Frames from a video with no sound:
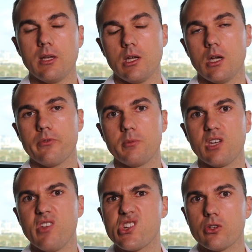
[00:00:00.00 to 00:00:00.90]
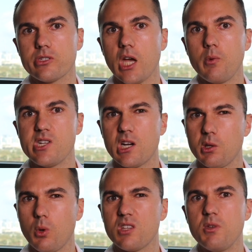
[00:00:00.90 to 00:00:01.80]
Uh, from the conventional side, we
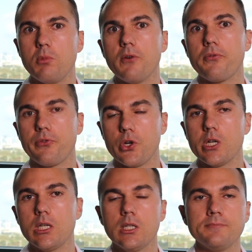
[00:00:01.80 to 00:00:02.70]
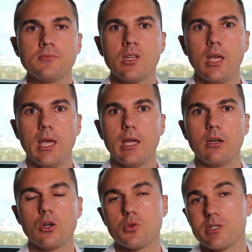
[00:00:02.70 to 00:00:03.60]
generally want it to be above 30,
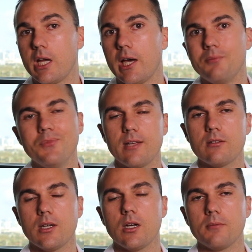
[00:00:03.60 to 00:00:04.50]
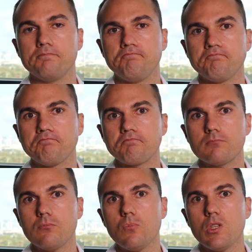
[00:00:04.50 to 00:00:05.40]
and hers was nine. That uh,
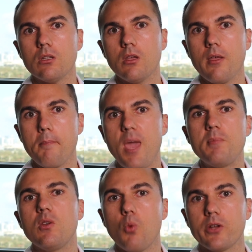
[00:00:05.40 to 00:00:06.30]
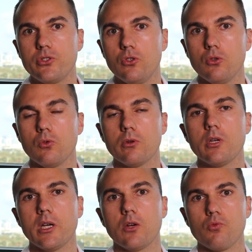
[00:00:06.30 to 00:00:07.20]
made me want to
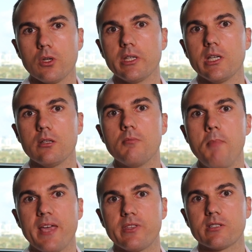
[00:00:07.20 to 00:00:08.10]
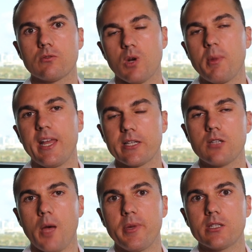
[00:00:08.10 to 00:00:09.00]
uh, really make this one of my next
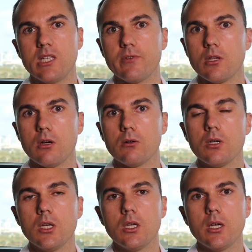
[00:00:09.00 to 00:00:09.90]
topics, even though.